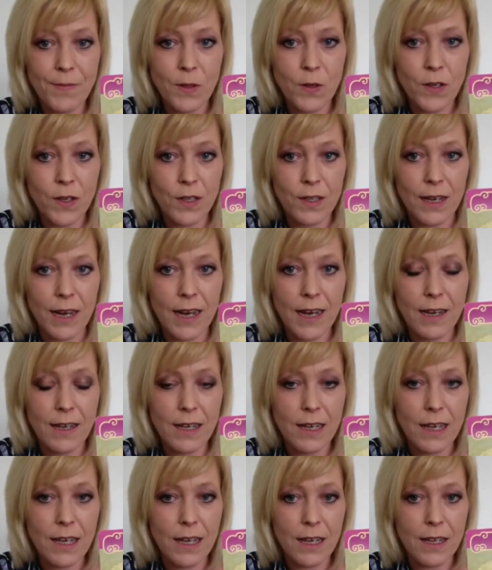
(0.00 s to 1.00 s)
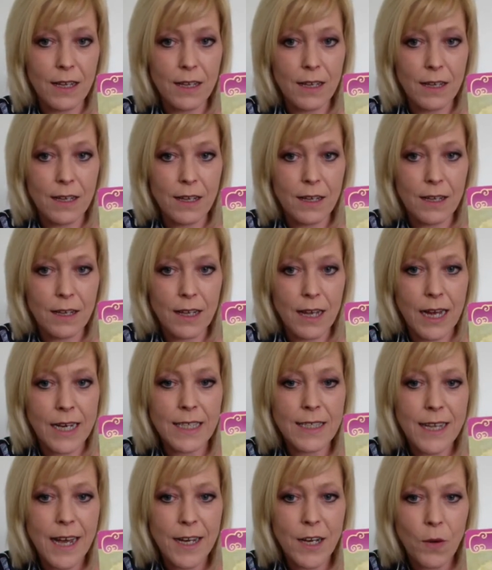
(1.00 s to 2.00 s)
Look at that. And
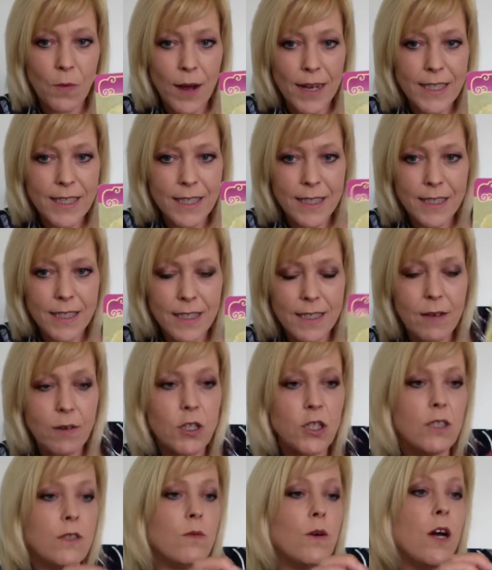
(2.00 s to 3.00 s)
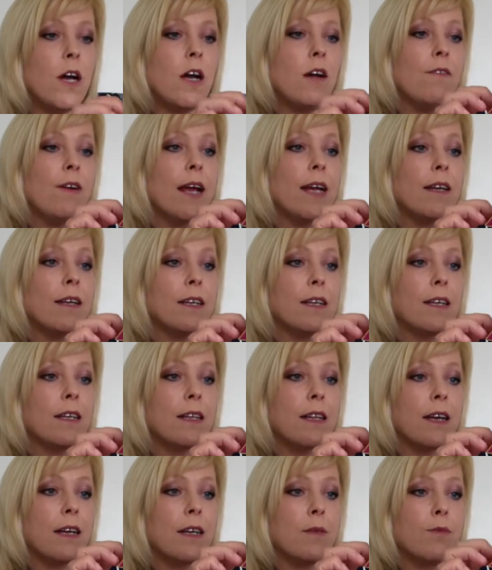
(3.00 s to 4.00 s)
it's like a wedding, isn't it? You see what she's wearing?
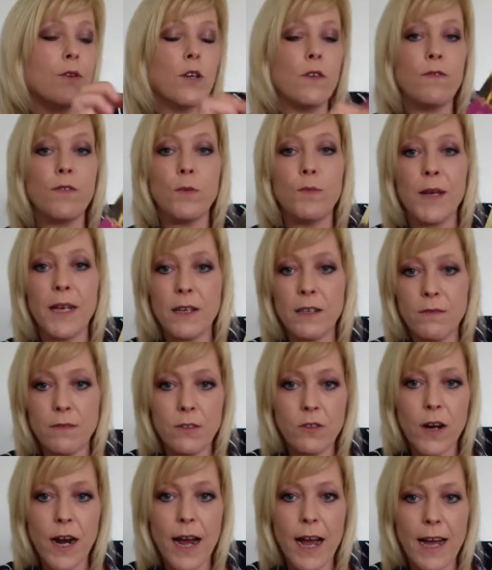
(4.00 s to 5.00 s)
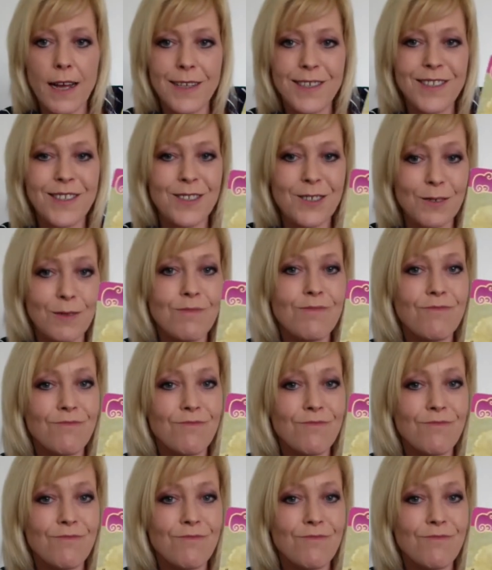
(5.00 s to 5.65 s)
Like a beautiful big dress.